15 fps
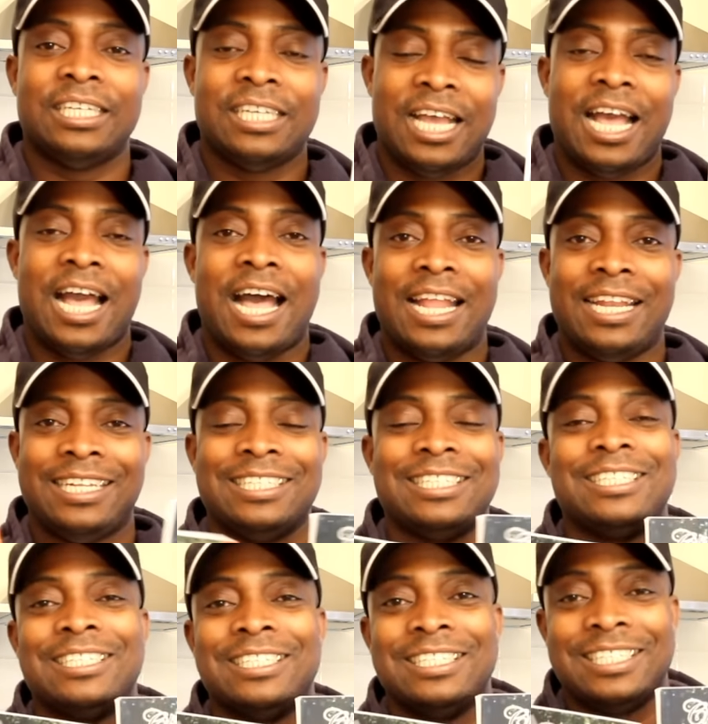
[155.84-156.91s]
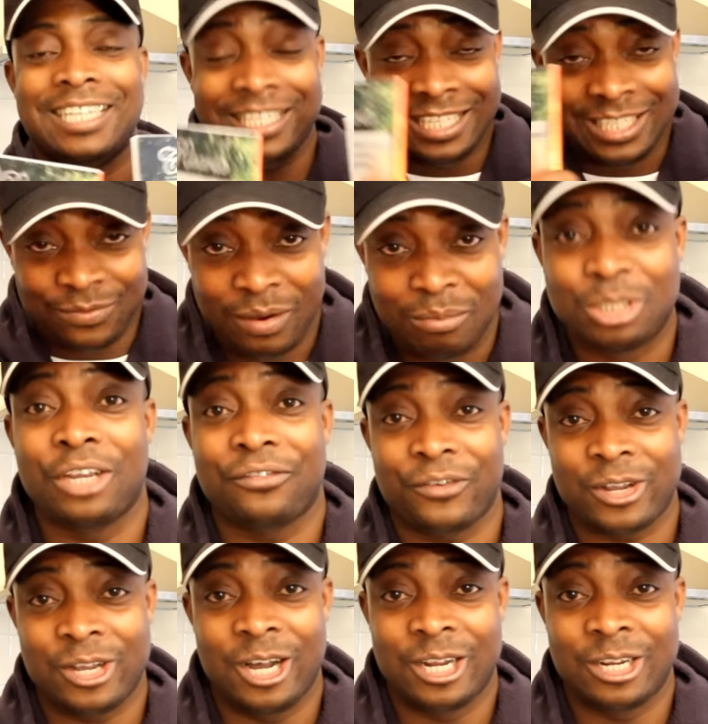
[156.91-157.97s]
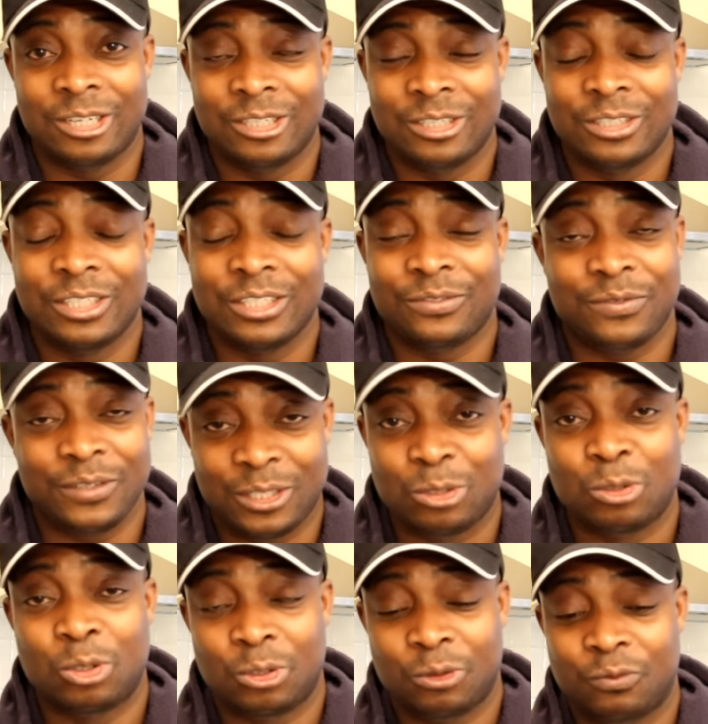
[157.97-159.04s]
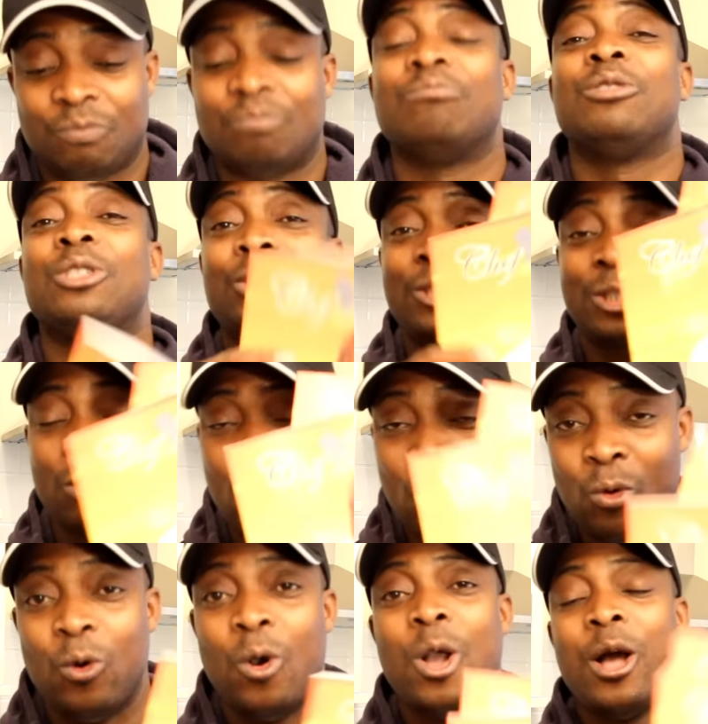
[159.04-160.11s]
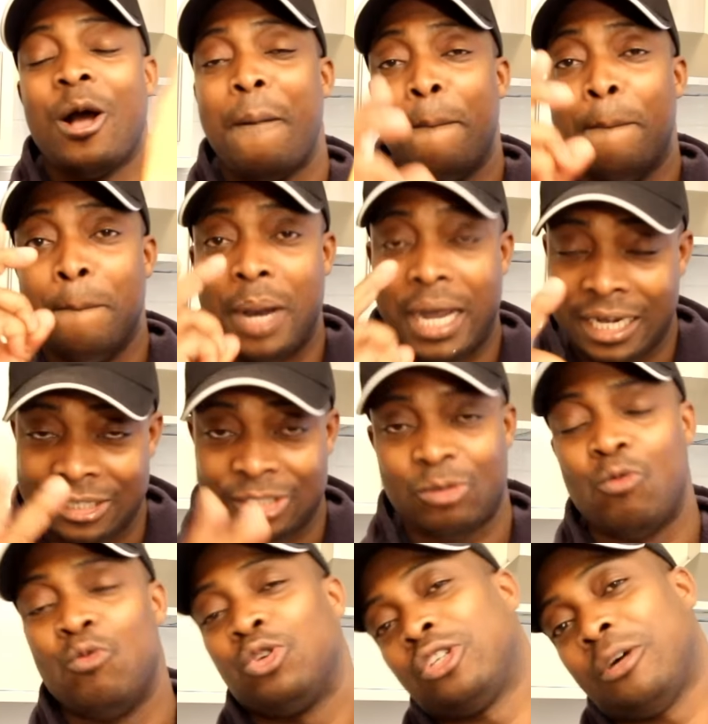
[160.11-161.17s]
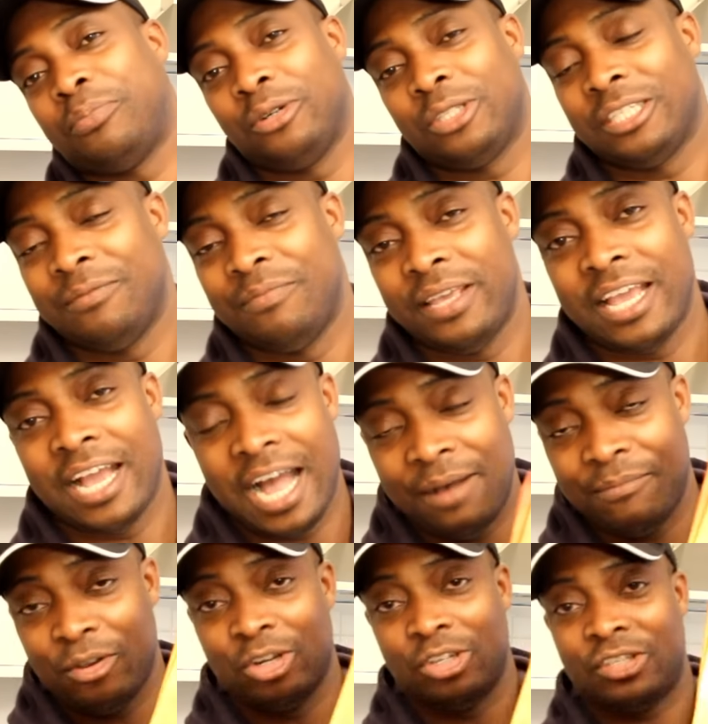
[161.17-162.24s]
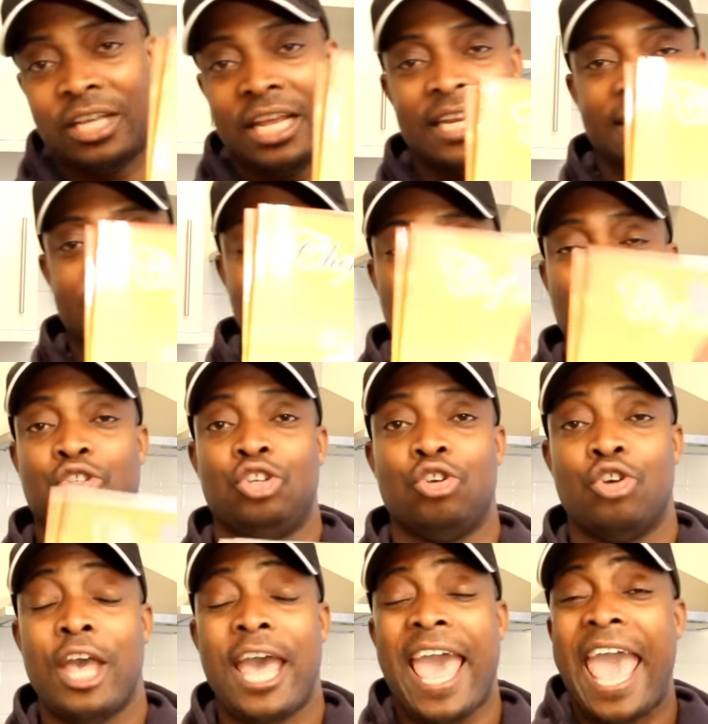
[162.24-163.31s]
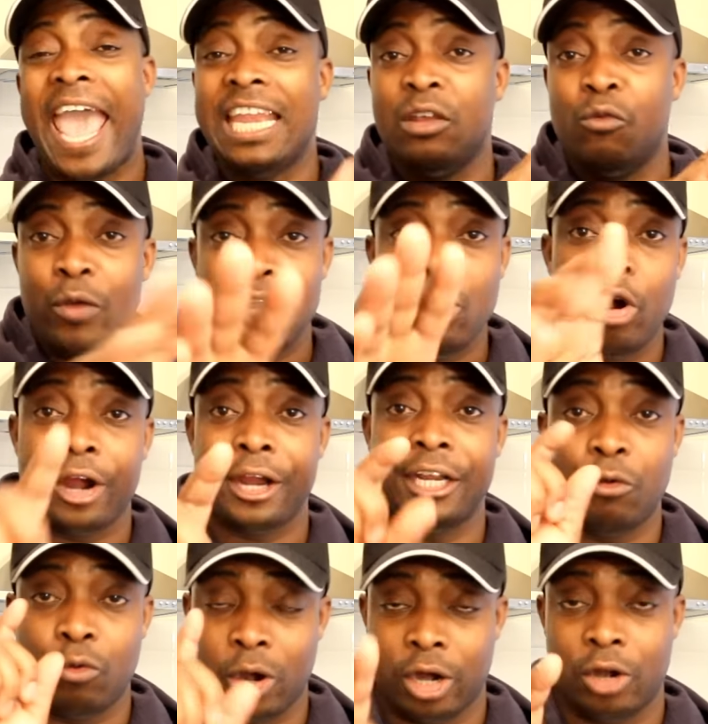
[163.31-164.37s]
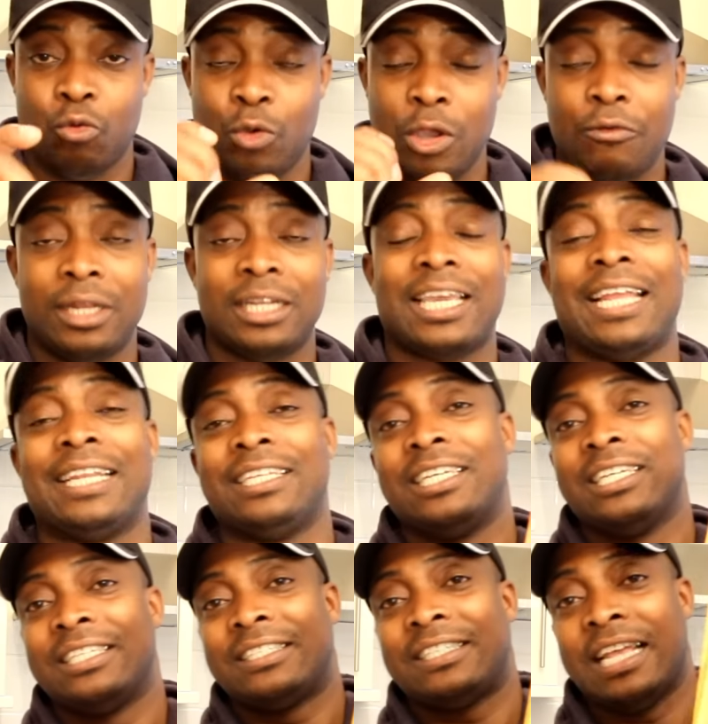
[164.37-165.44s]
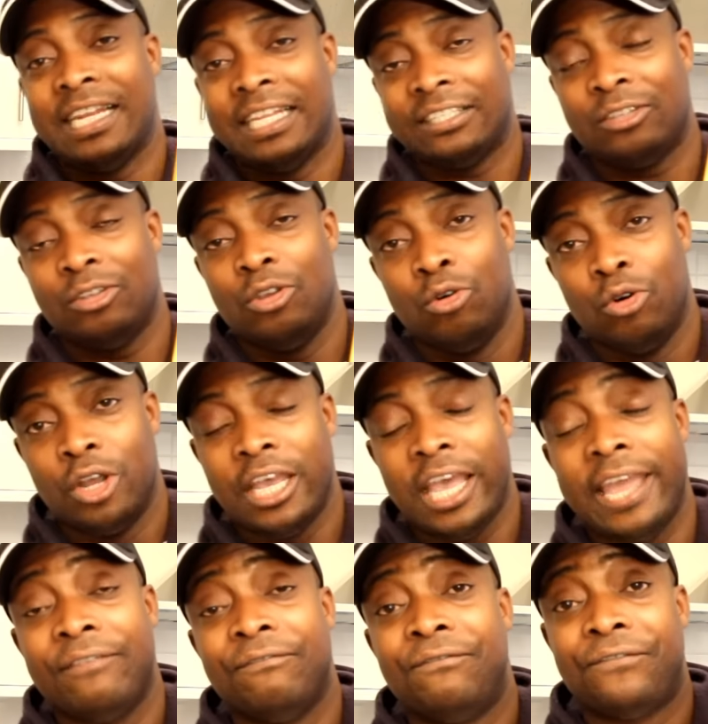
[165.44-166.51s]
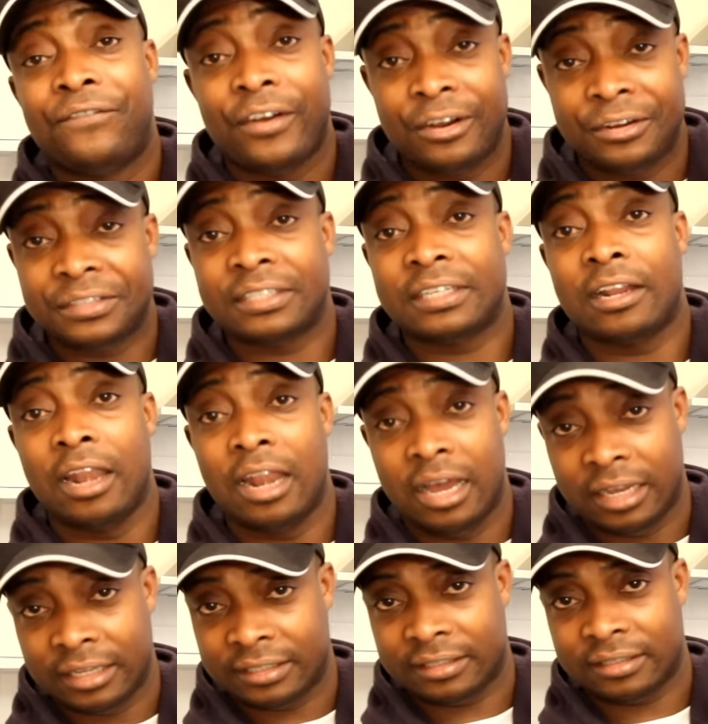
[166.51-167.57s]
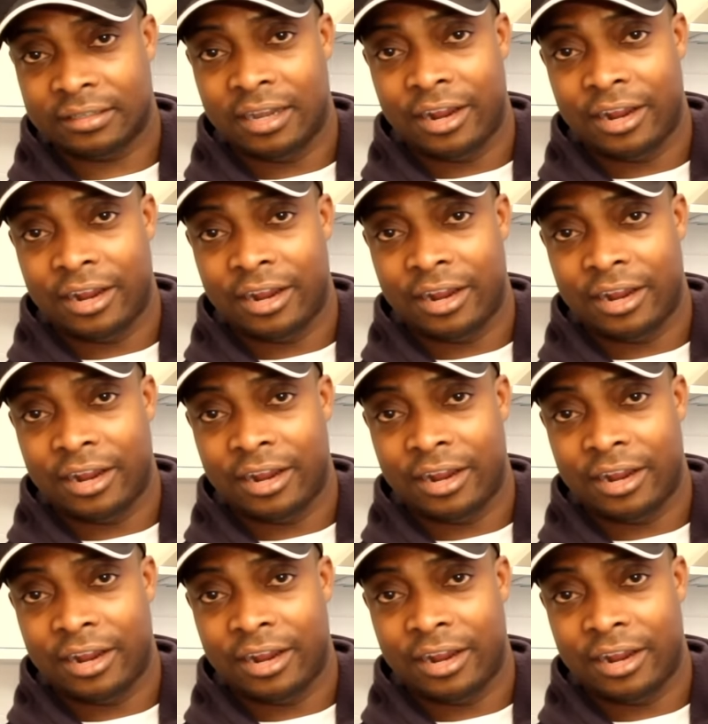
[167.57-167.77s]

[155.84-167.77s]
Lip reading: and this is from Chef Ricardo. It's for 2 mothers who supporting me. I'm gonna send this book to you anywhere you are in the world. We can send this to you in first class. All